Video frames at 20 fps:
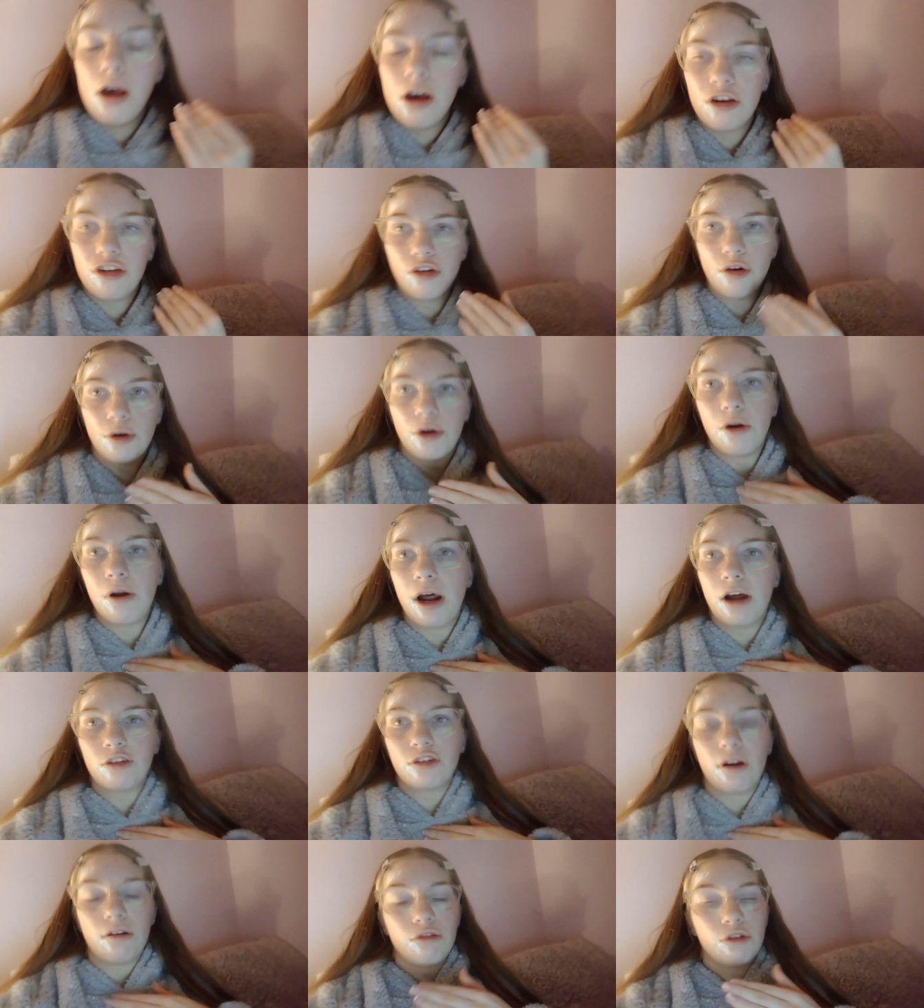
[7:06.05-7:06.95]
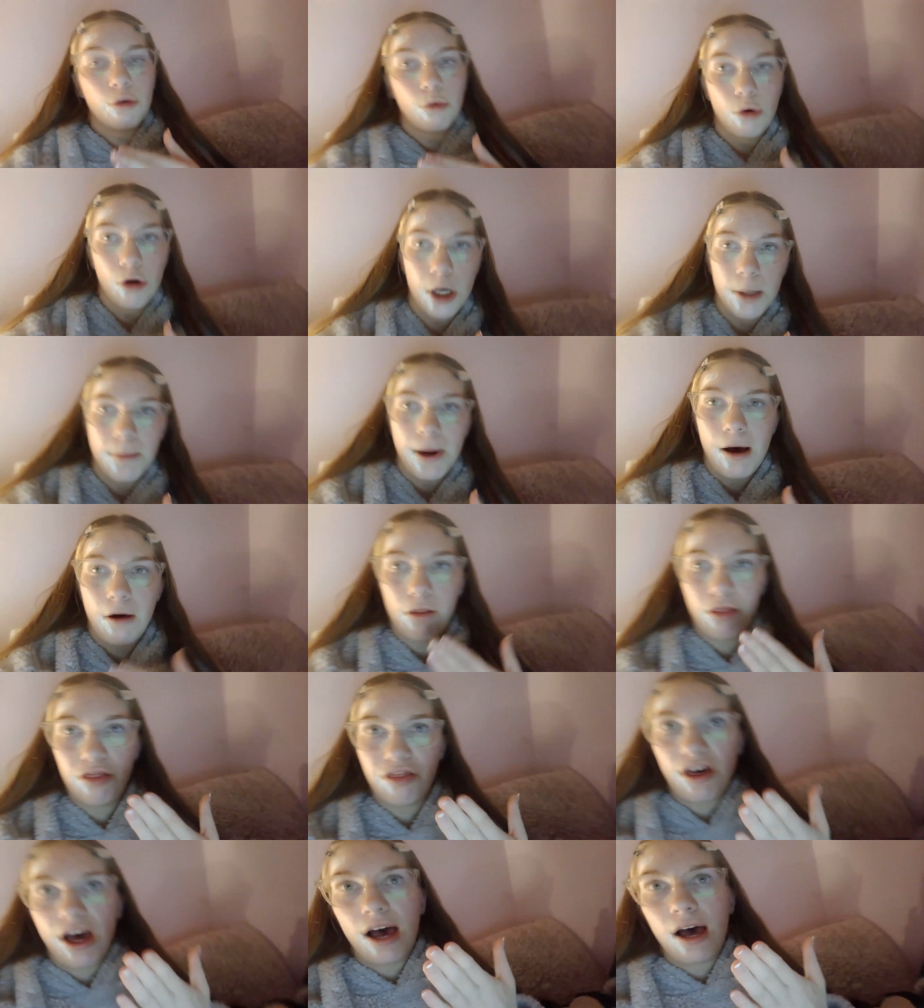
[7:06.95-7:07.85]
so I don't actually have to worry
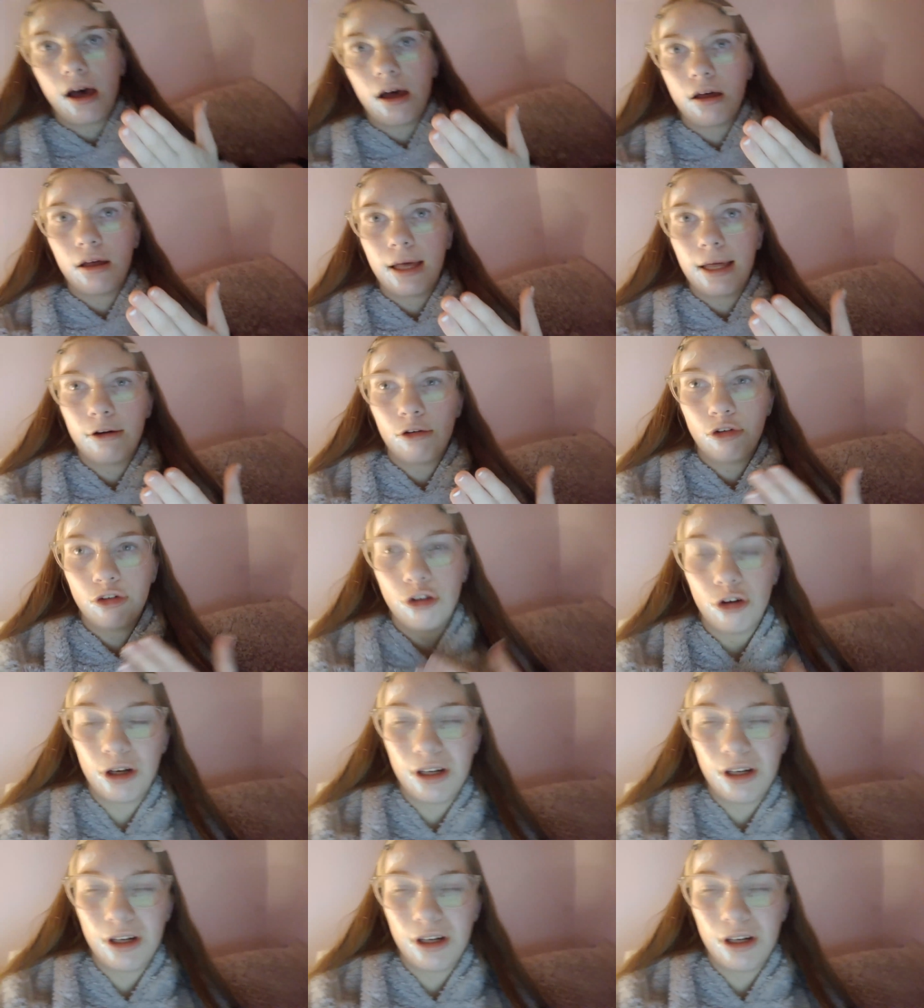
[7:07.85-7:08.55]
about that and also,